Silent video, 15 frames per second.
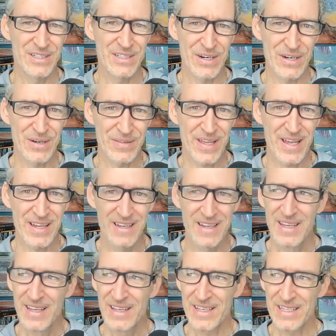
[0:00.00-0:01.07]
You're starting to say,
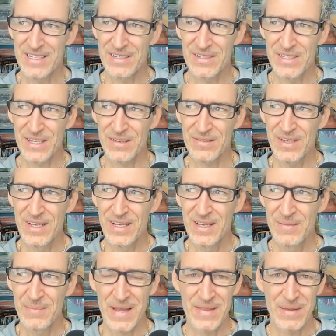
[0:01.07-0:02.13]
think to yourself,
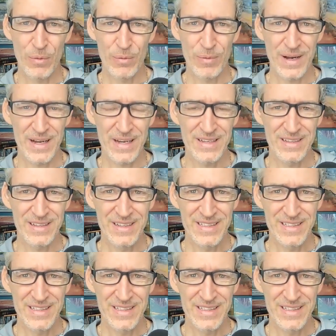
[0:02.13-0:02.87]
man, they were right.